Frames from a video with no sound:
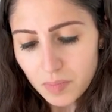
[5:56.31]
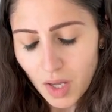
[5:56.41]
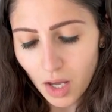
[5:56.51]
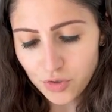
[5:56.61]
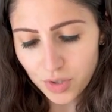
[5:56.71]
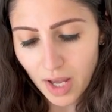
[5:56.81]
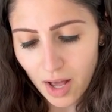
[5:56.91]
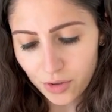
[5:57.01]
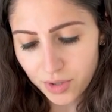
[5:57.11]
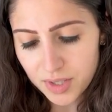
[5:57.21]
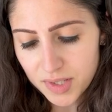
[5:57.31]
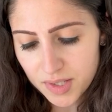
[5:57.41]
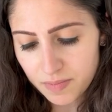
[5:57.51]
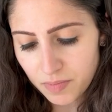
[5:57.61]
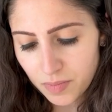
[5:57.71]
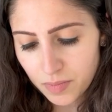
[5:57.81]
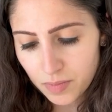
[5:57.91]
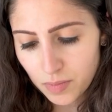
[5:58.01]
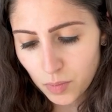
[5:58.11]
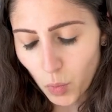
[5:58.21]
100 calories,
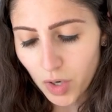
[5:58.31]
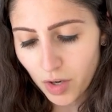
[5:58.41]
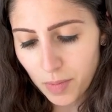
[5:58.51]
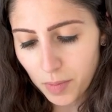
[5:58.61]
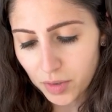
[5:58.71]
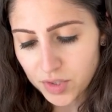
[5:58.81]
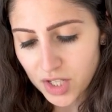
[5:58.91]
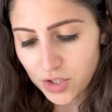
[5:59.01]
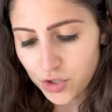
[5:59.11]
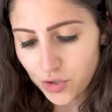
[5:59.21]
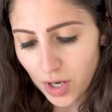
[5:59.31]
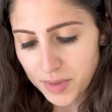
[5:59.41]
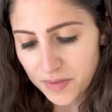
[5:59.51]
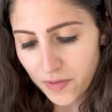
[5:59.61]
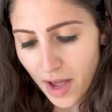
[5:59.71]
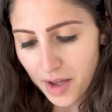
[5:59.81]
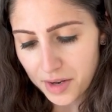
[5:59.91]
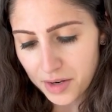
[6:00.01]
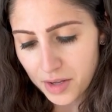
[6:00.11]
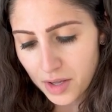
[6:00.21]
1 gram of protein, 2 grams of
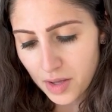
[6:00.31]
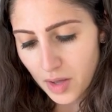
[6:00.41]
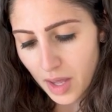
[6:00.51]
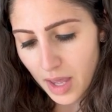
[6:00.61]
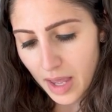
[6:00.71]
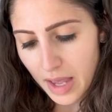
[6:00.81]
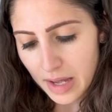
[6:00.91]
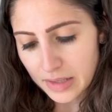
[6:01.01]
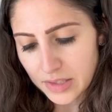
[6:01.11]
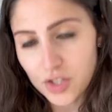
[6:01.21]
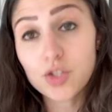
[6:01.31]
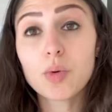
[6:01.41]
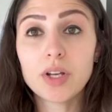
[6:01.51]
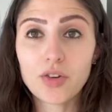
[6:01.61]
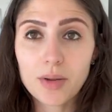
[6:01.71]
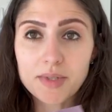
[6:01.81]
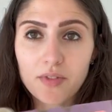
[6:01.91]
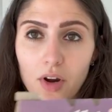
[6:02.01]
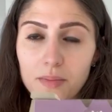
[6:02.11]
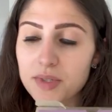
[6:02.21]
fat, and 20 grams
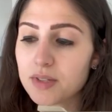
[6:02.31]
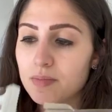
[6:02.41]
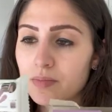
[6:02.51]
of carbs.